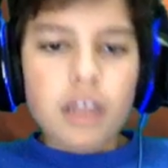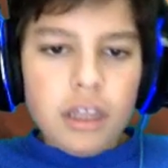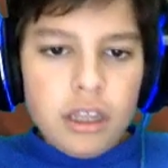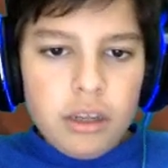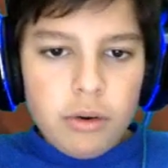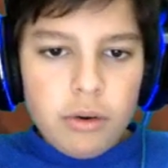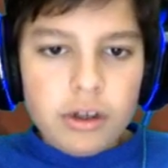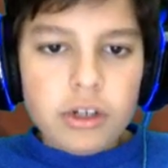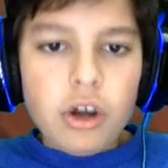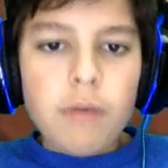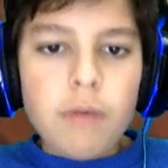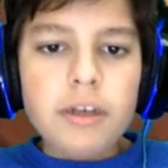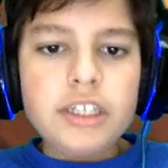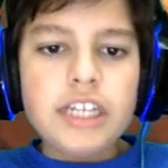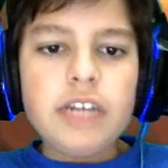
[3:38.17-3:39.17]
When
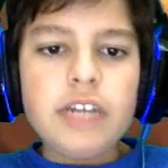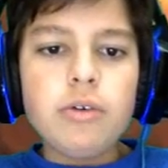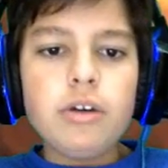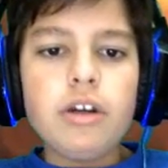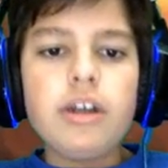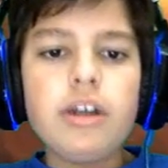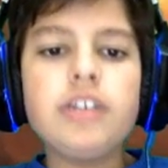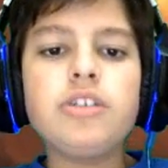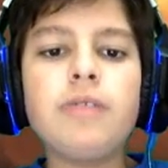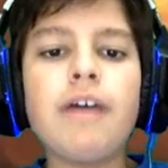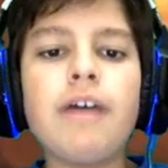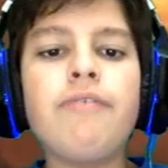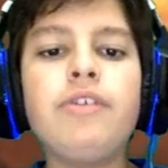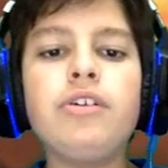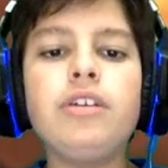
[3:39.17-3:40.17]
Goblin Chain Whirler enters the
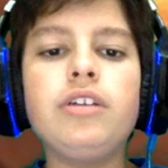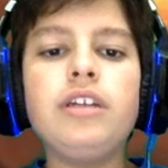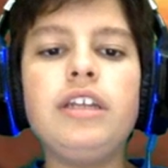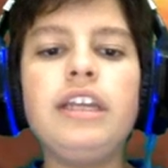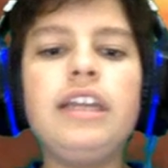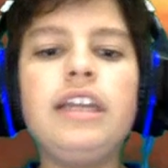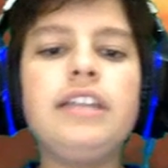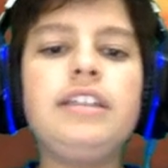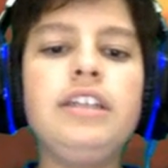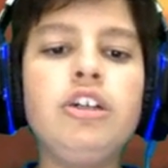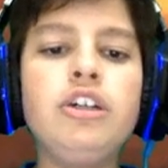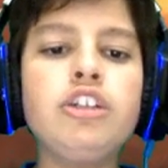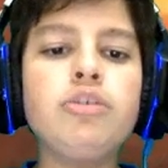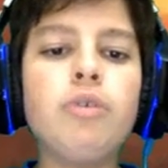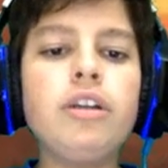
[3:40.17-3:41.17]
outfield, it
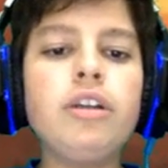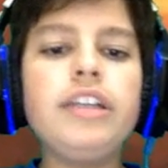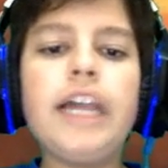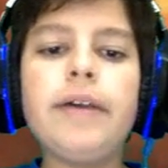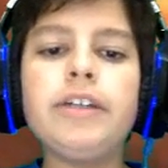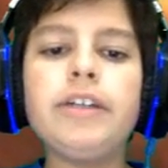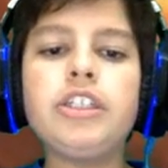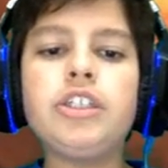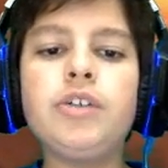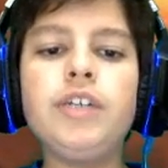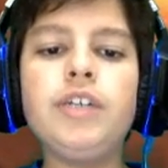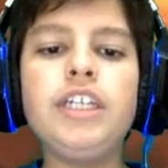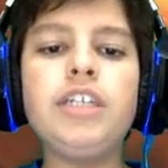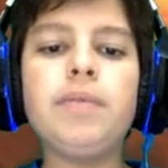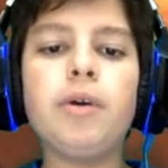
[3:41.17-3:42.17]
deals 1 damage to
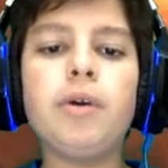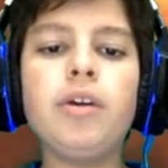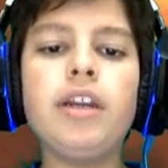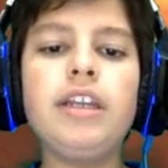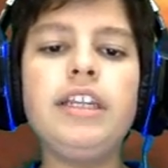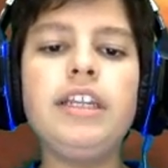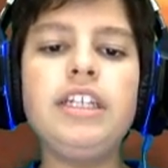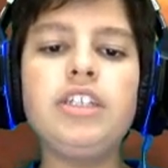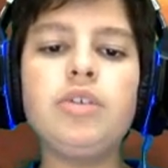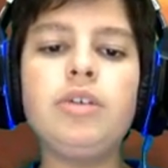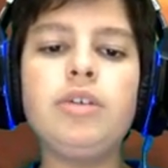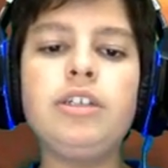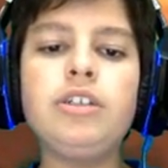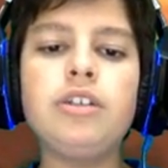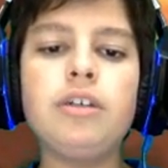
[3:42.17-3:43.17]
each opponent and each
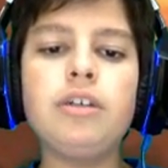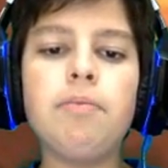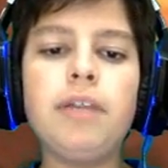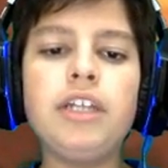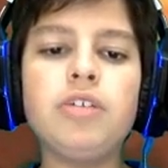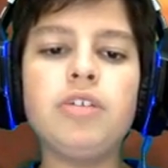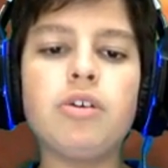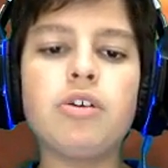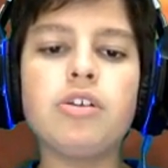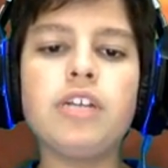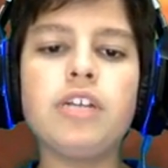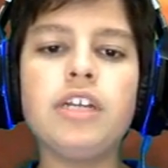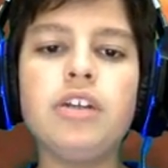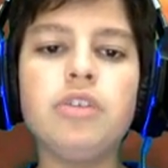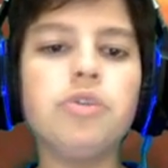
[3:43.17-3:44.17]
creature and planeswalker
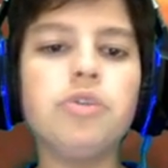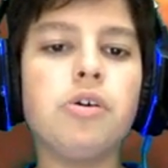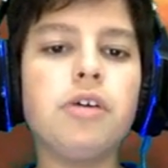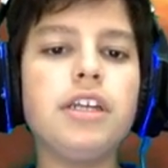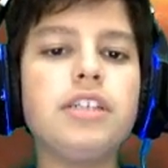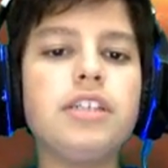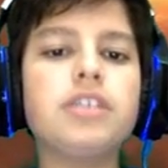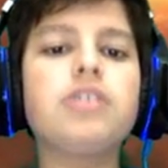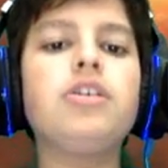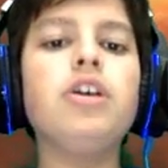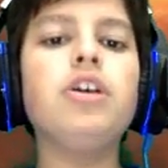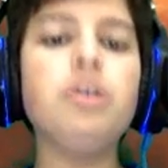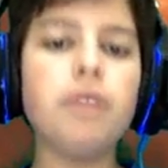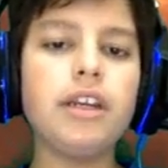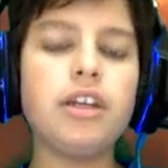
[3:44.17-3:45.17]
they control. It's
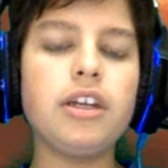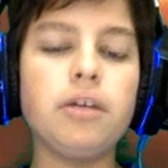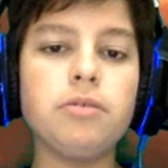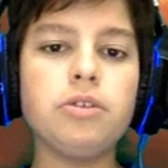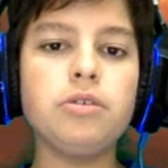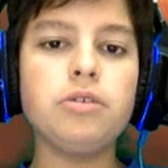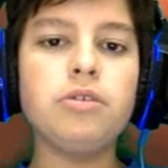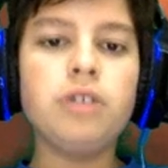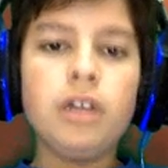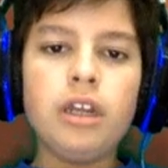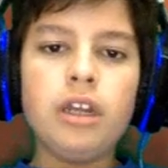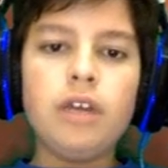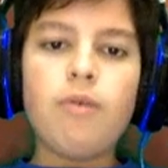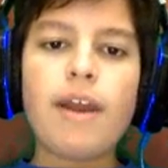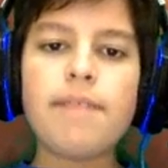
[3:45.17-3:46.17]
good when it comes to
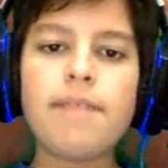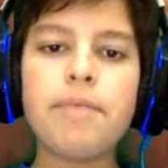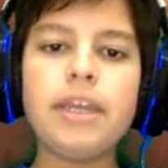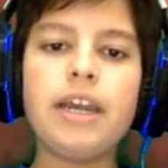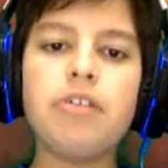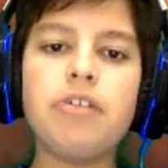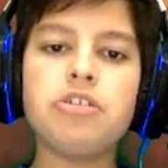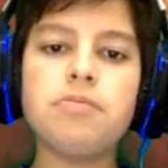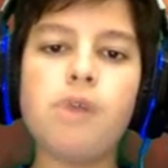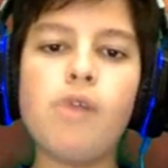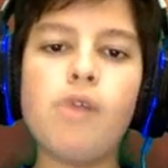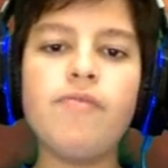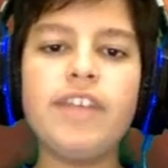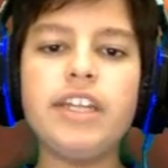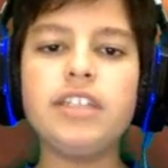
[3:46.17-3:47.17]
wiping out small
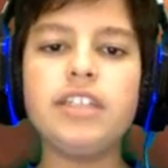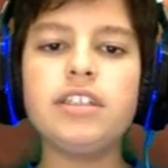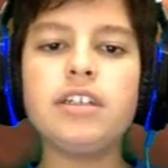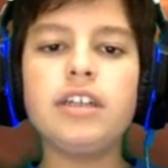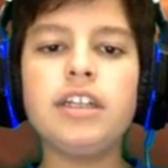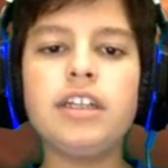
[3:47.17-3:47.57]
things.